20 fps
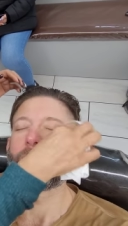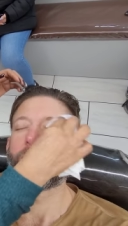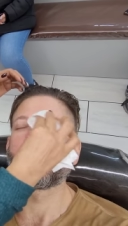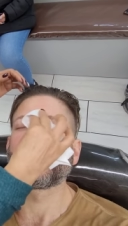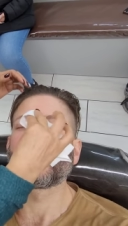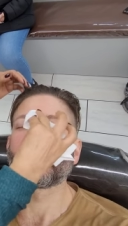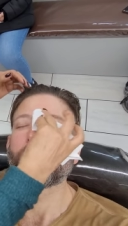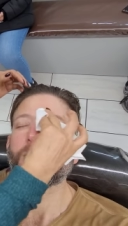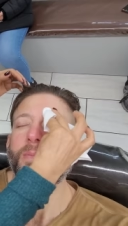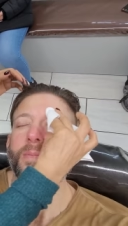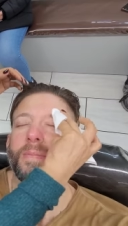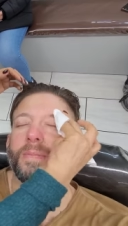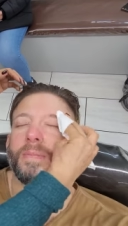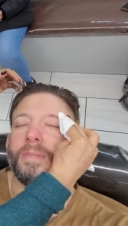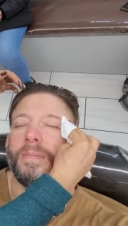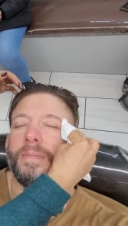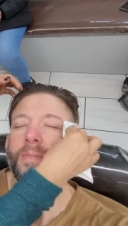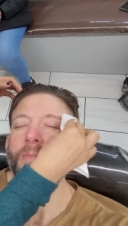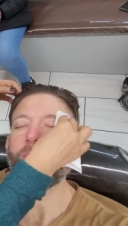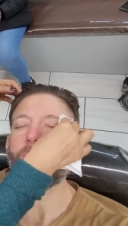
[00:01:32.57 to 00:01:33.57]
you don't
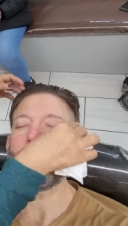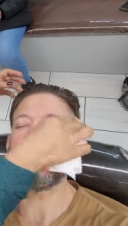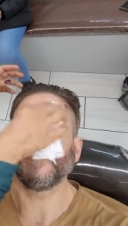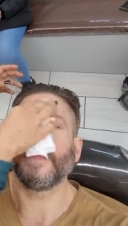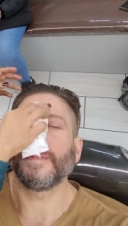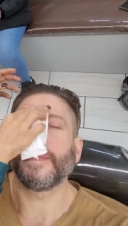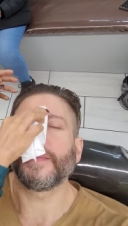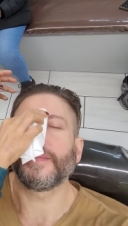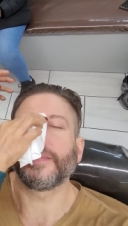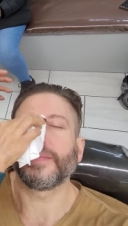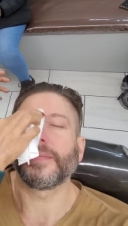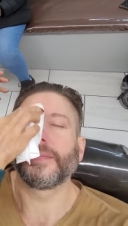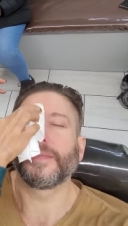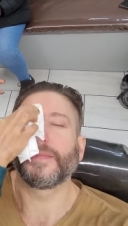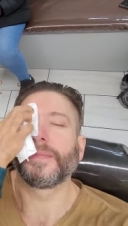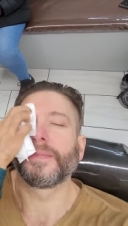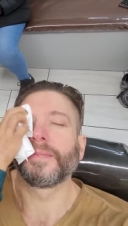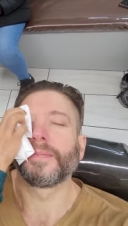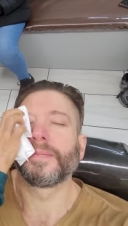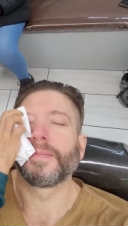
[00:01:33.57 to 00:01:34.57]
have that
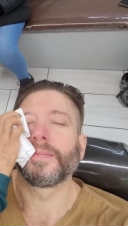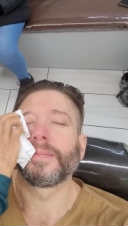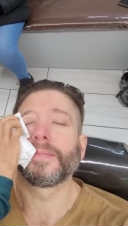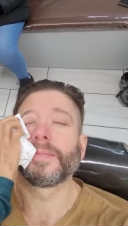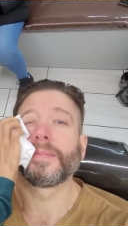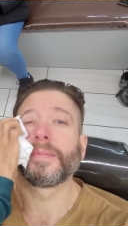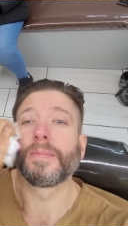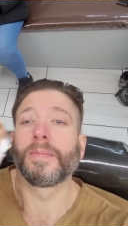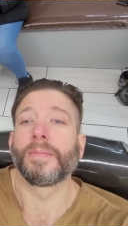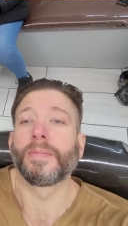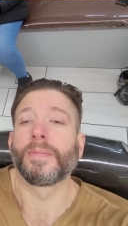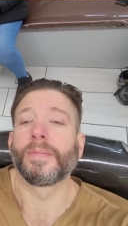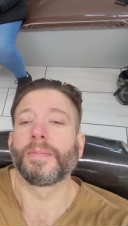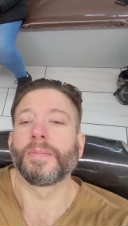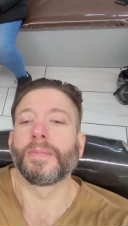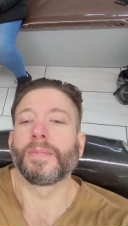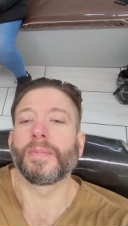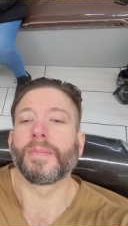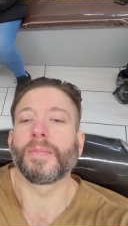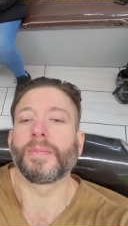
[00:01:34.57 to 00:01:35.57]
much
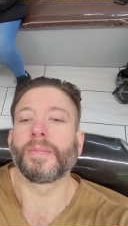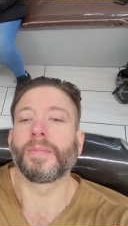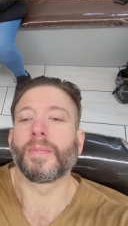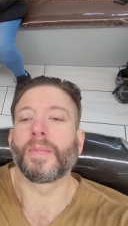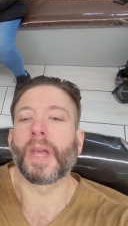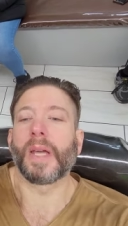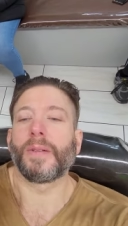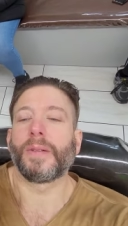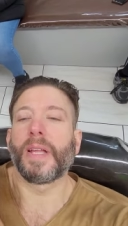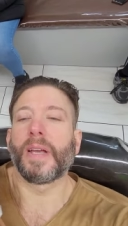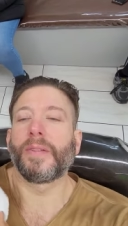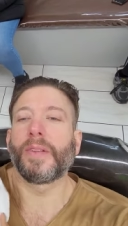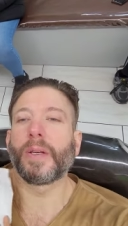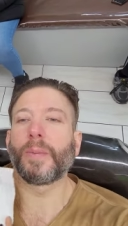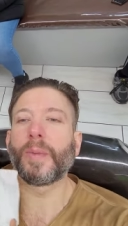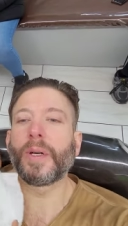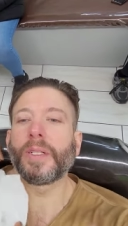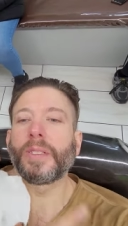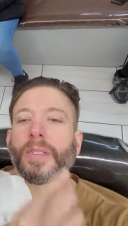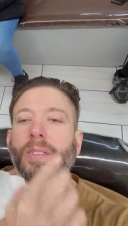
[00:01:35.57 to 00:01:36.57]
okay? i don't have
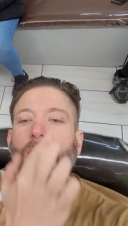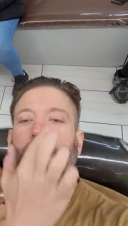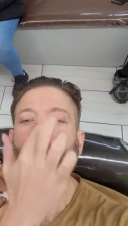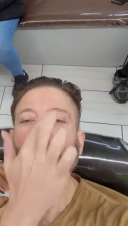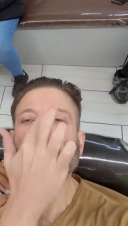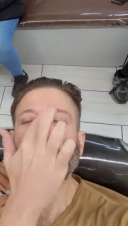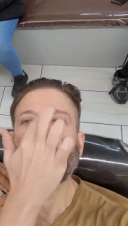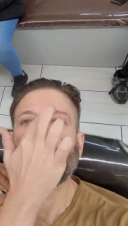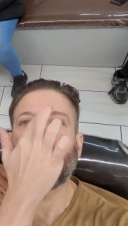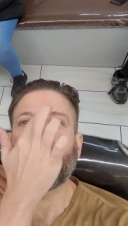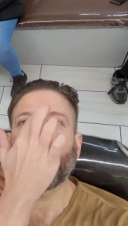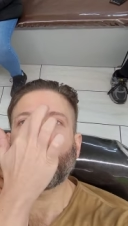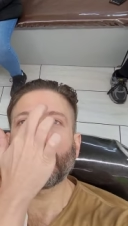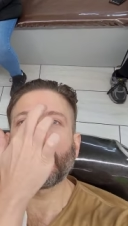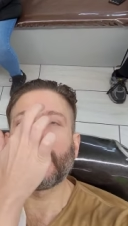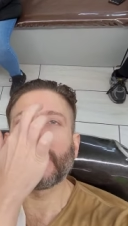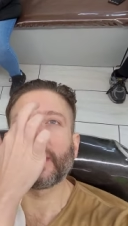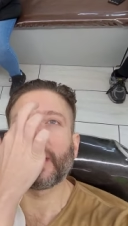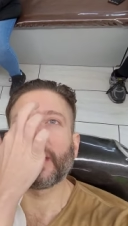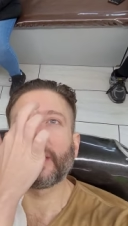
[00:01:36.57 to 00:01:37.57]
that much yeah. i
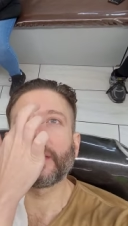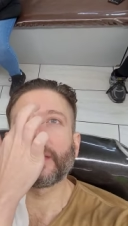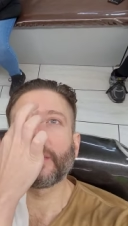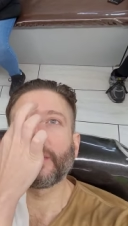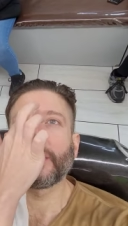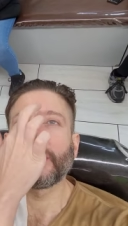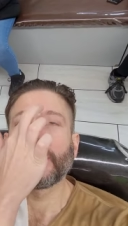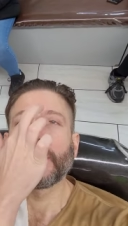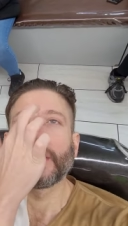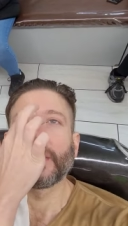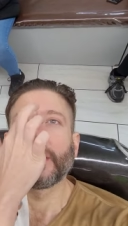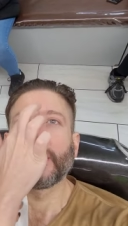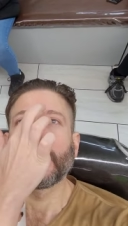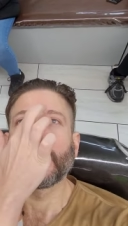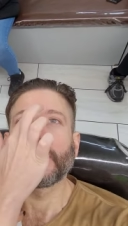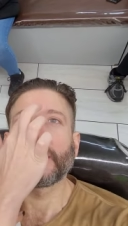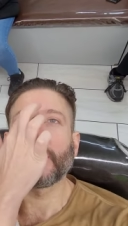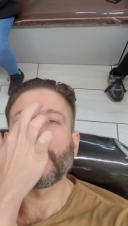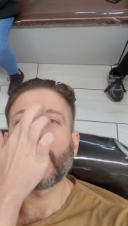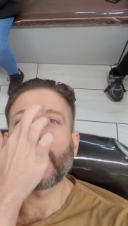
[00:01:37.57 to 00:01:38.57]
always get like some
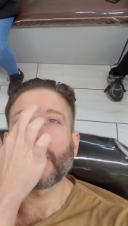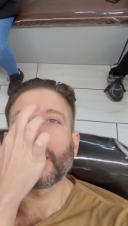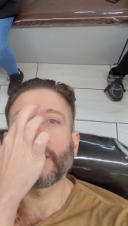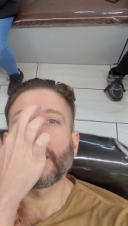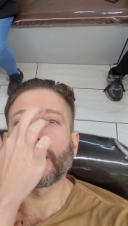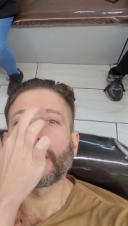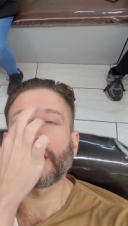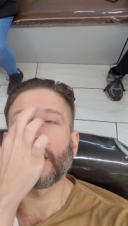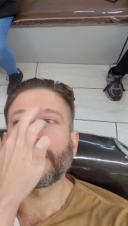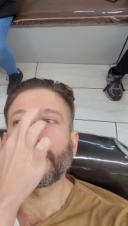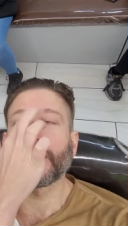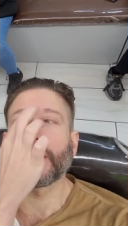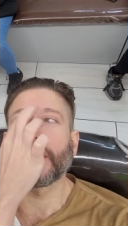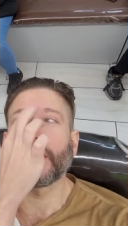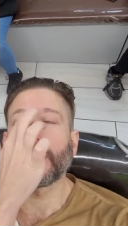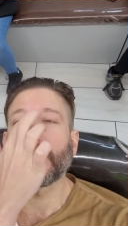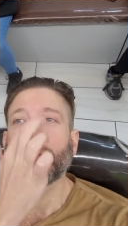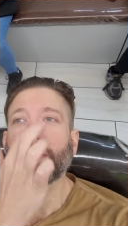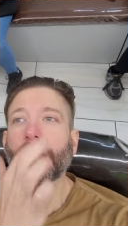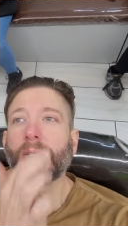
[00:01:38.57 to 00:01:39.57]
yeah some I here just, in the
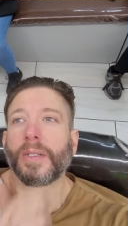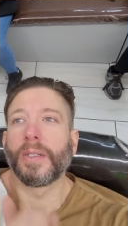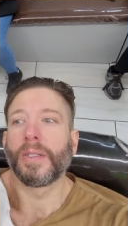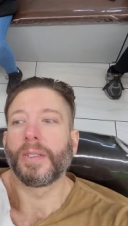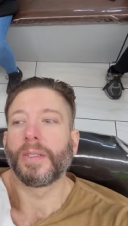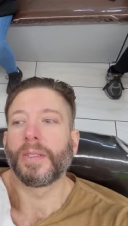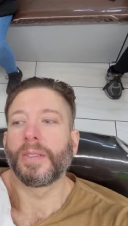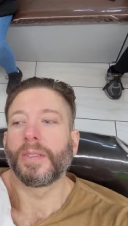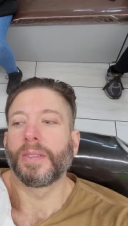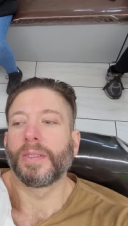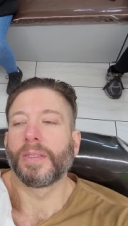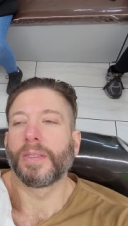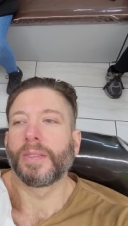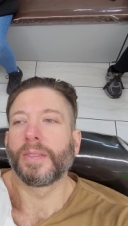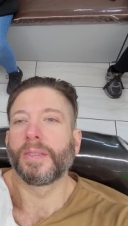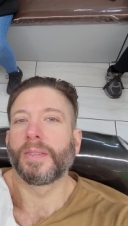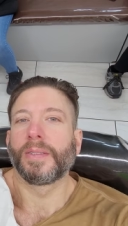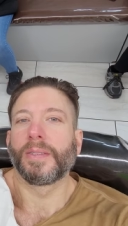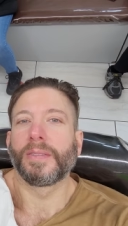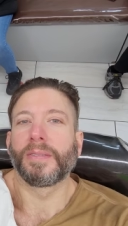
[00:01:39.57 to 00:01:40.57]
center yeah i just
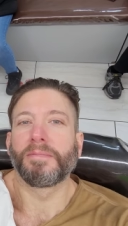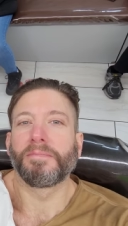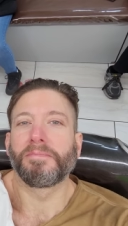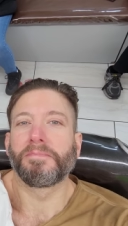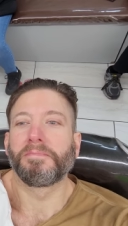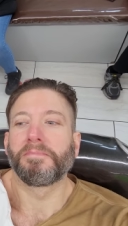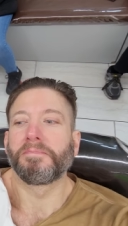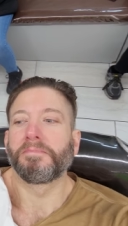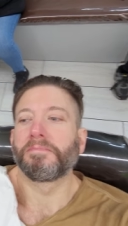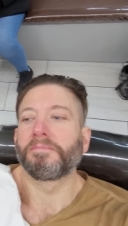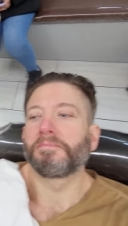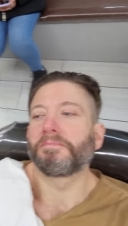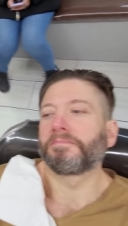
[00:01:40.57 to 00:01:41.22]
clean little bit